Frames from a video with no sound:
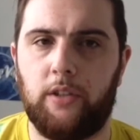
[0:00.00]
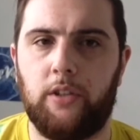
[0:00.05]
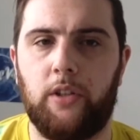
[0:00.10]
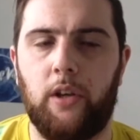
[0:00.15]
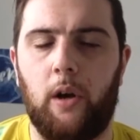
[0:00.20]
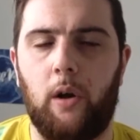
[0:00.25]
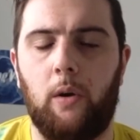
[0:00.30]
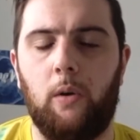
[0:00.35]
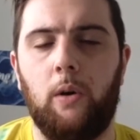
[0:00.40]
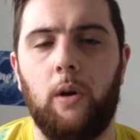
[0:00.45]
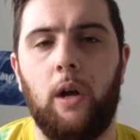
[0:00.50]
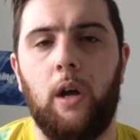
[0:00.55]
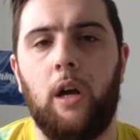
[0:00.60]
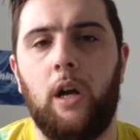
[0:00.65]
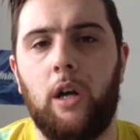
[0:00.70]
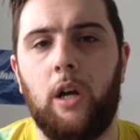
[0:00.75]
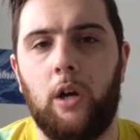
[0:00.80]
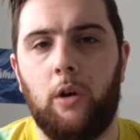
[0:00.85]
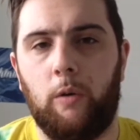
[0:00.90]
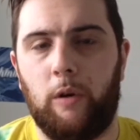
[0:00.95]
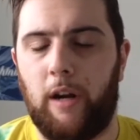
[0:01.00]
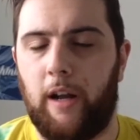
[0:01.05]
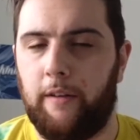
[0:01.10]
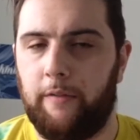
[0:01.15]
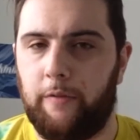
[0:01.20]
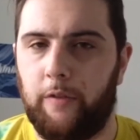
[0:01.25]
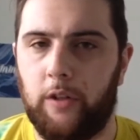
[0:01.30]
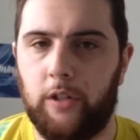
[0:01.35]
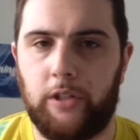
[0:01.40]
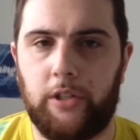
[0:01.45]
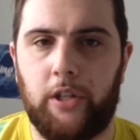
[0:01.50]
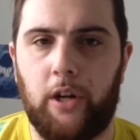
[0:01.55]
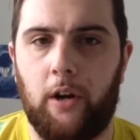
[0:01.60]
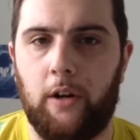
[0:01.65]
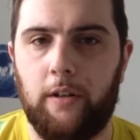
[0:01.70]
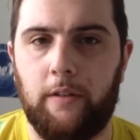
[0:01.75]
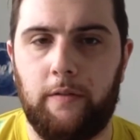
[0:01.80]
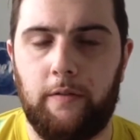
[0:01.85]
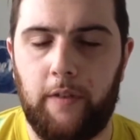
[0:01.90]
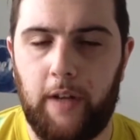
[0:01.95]
So when I first
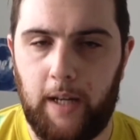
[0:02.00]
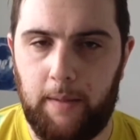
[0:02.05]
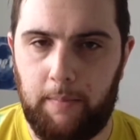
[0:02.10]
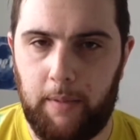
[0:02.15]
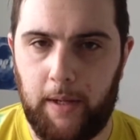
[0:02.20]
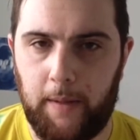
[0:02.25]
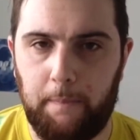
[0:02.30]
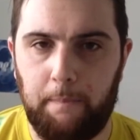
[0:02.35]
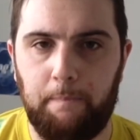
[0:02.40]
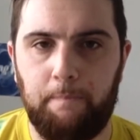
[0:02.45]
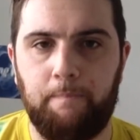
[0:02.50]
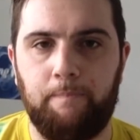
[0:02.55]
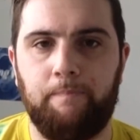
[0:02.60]
started vaping,